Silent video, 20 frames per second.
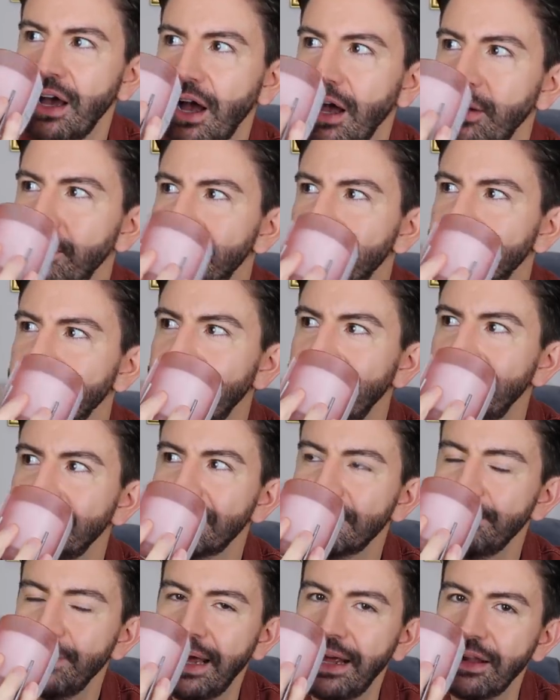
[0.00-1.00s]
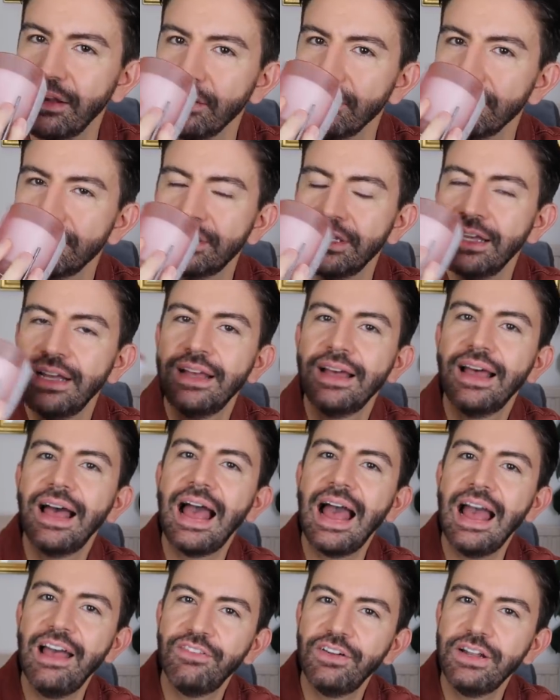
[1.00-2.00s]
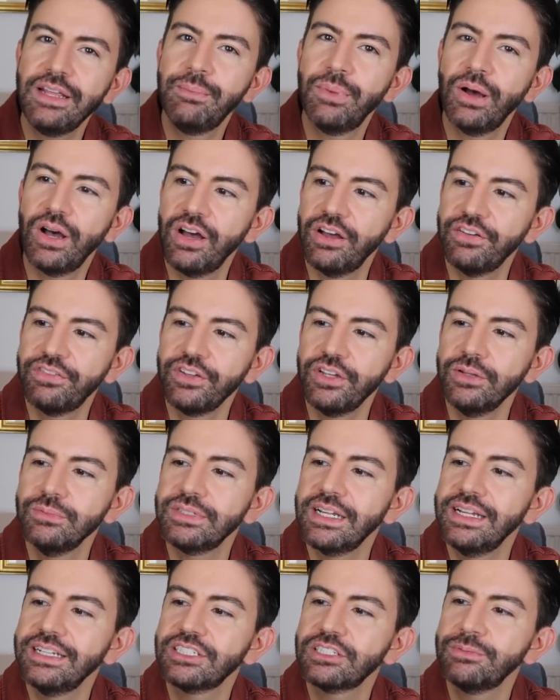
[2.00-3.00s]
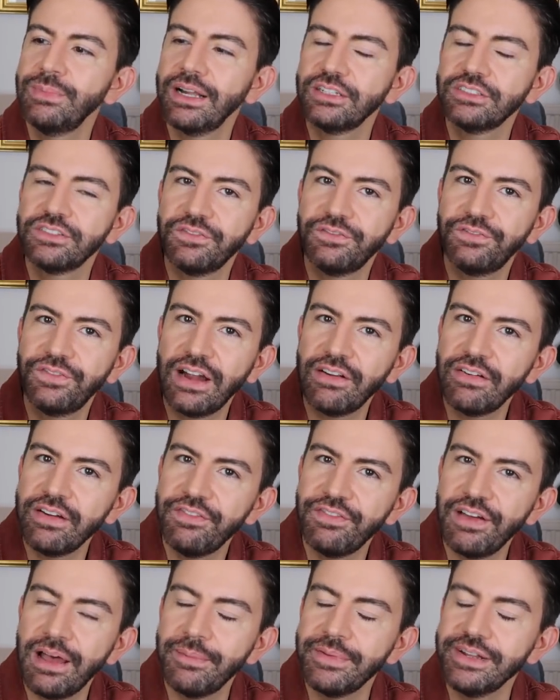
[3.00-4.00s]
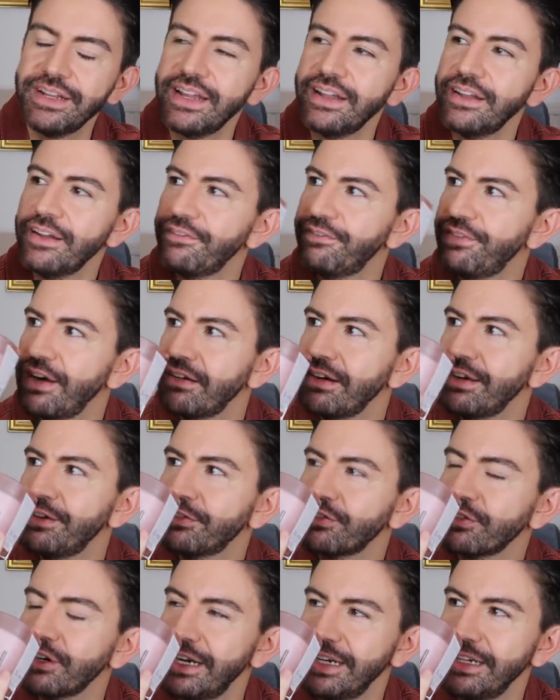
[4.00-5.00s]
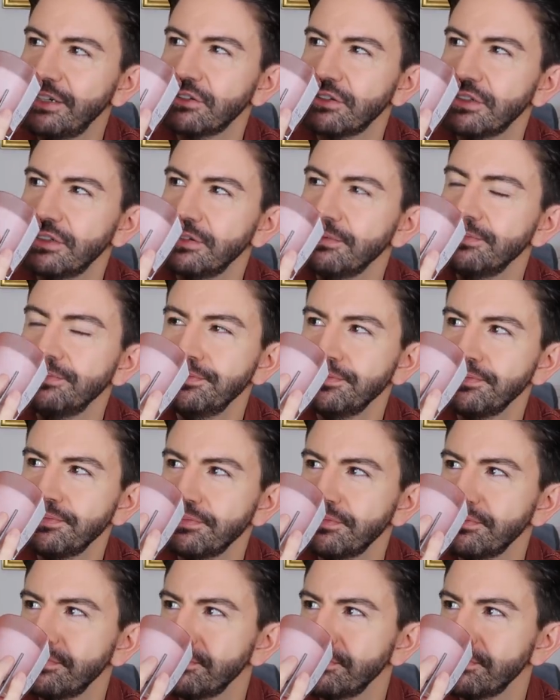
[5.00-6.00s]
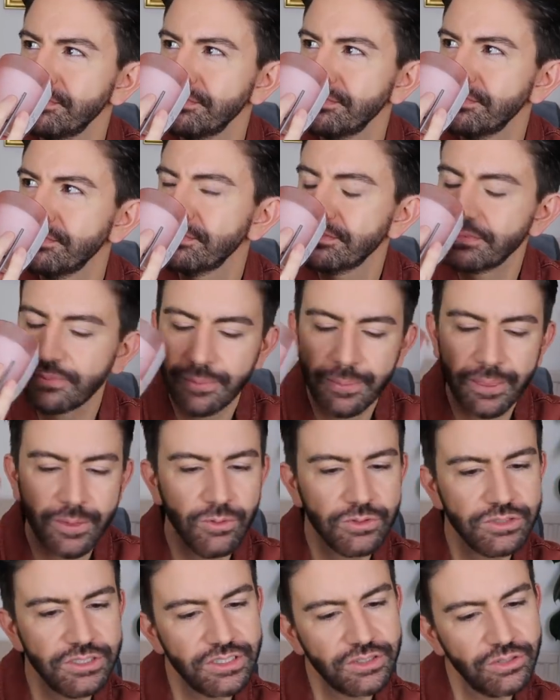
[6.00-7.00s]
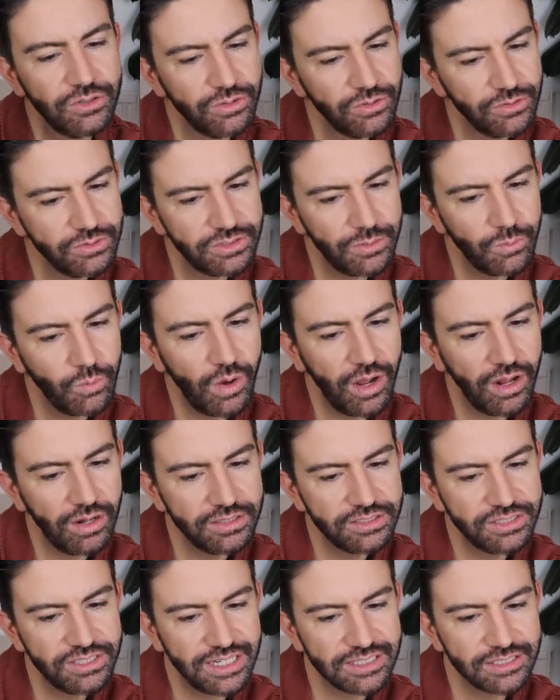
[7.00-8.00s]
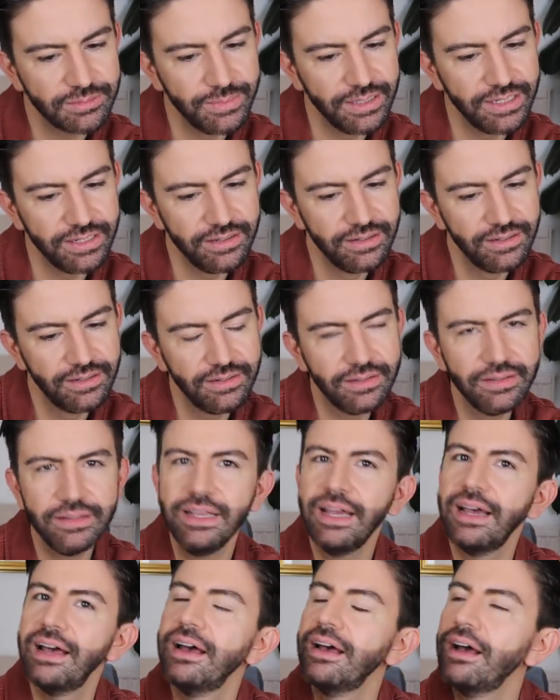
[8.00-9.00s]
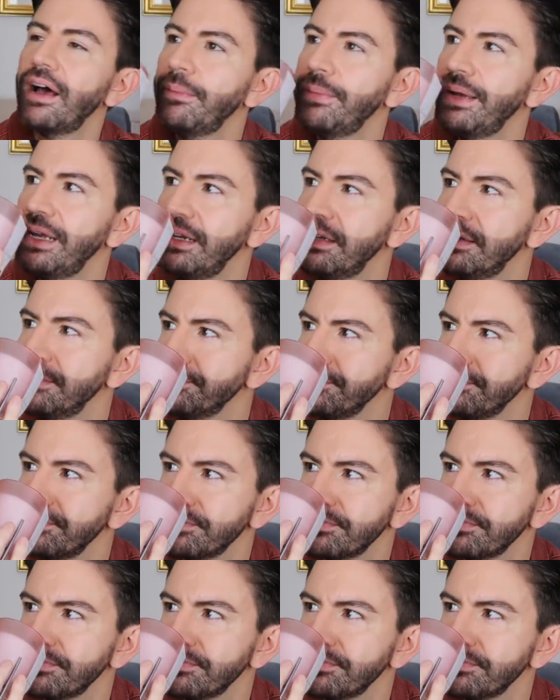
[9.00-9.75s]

I would say it smells heavily perfumed. It smells very feminine, very fragrant. What's it called? Wild Jasmine. Yeah, I mean,